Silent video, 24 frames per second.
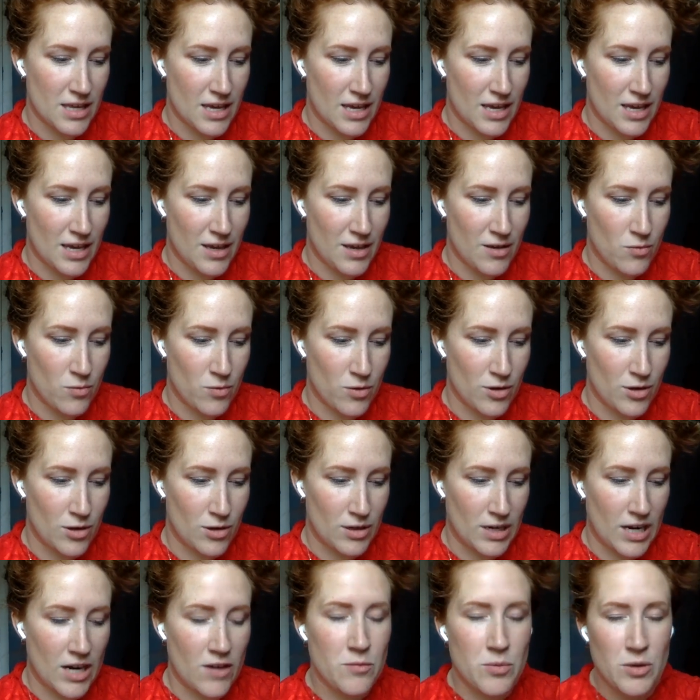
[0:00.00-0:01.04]
they
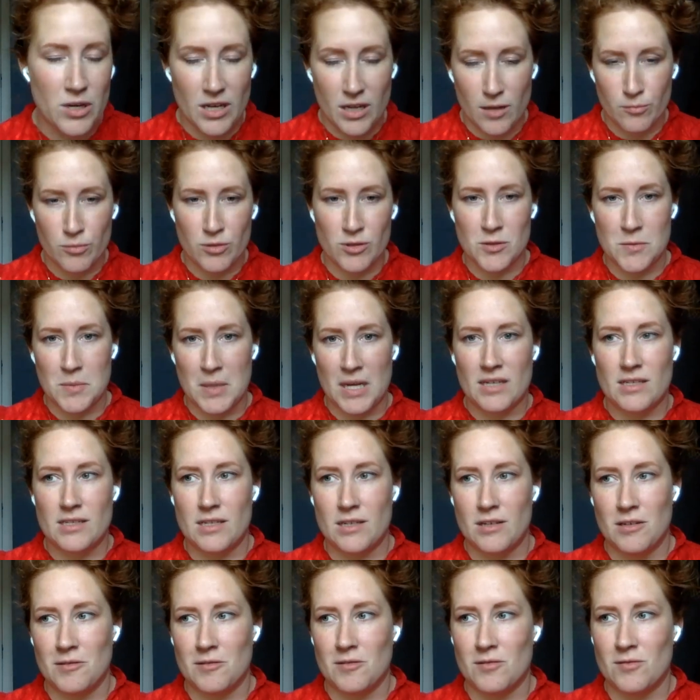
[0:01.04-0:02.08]
were kind of putting in
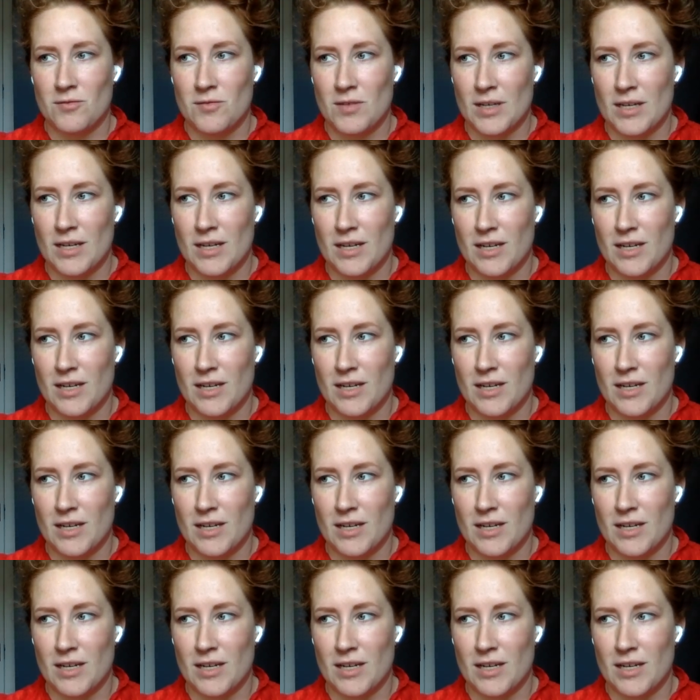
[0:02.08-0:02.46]
perspective,